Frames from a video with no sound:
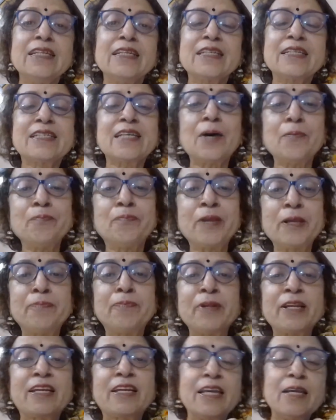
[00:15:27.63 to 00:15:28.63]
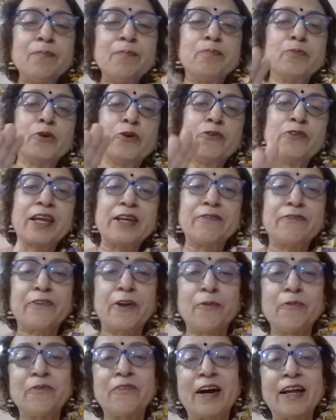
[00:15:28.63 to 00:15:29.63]
Some people keep moving
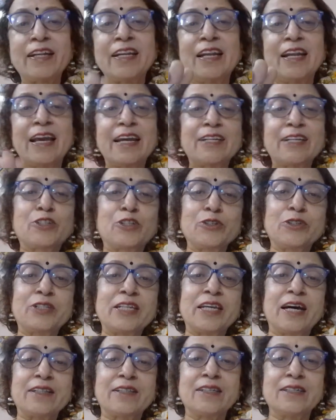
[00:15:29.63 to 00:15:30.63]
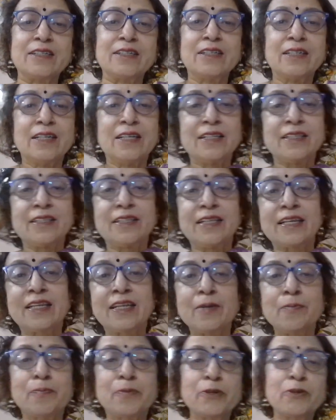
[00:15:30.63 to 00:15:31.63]
from one leg to the other. They
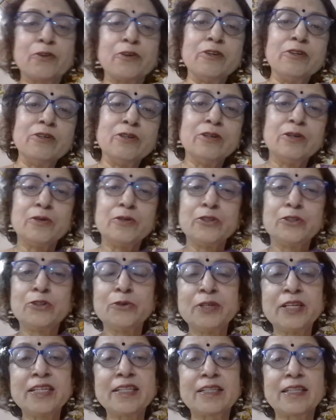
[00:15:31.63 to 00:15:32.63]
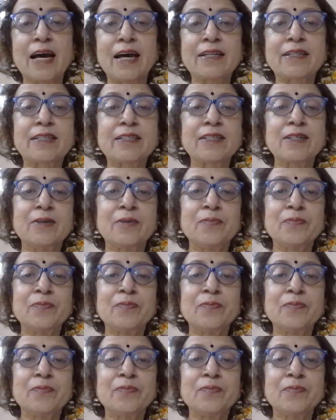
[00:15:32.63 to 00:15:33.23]
keep, doing that.